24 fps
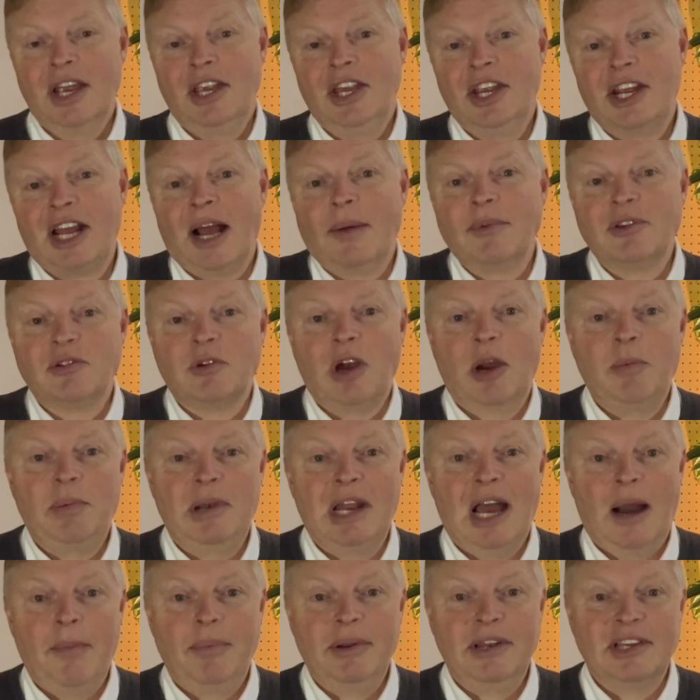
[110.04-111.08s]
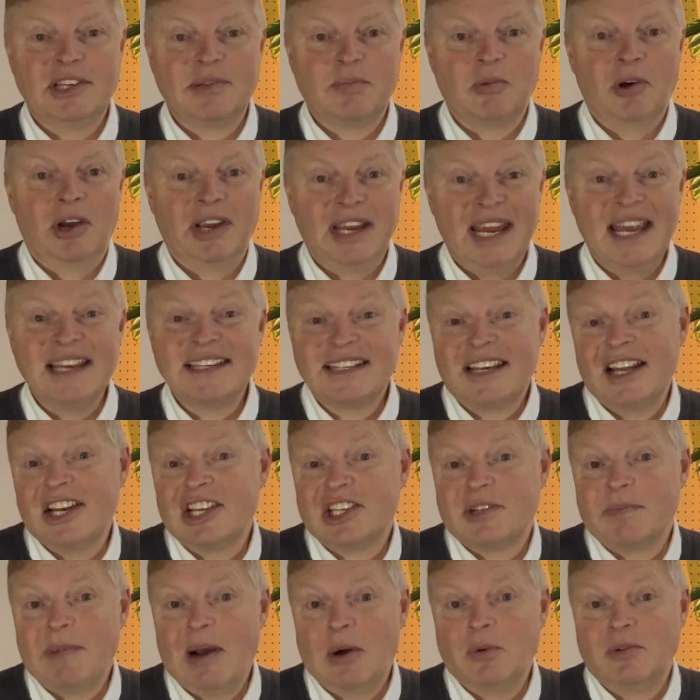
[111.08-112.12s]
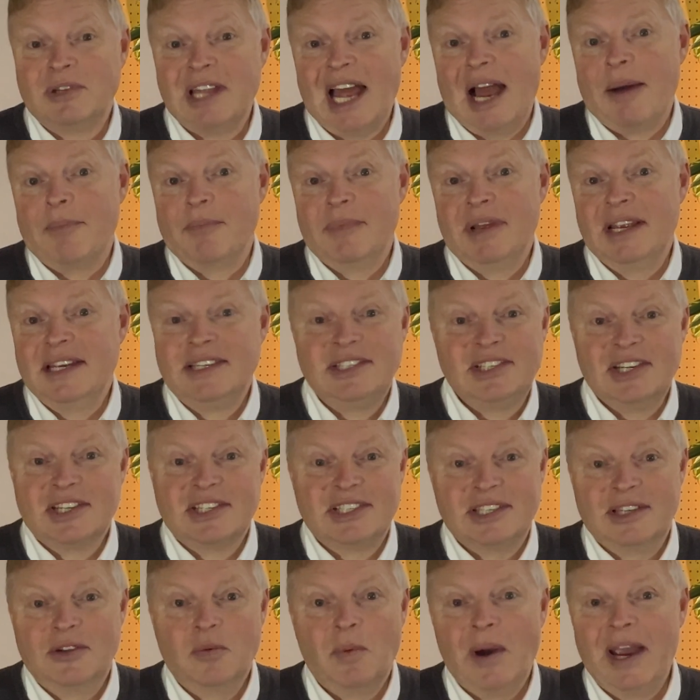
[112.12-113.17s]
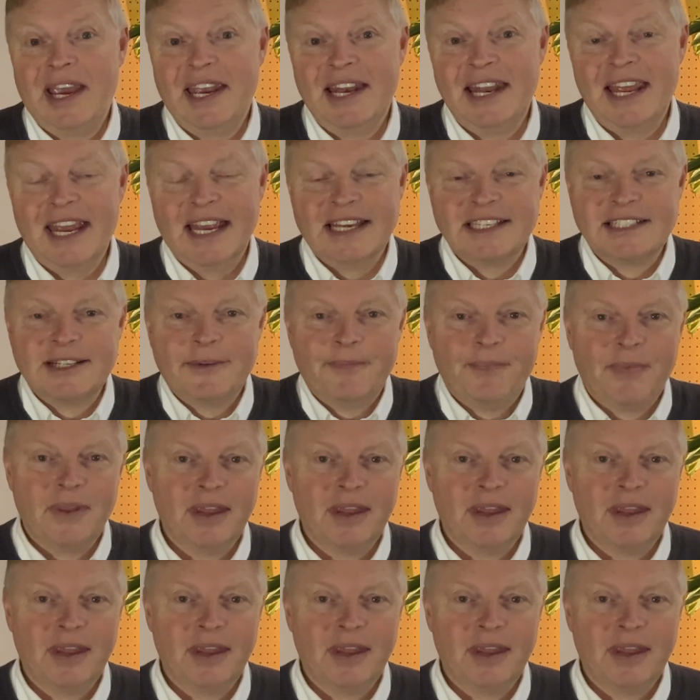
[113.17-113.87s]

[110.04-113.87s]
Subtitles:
you come to open it up in the spring, it's going to smell damp. It's just the way it is.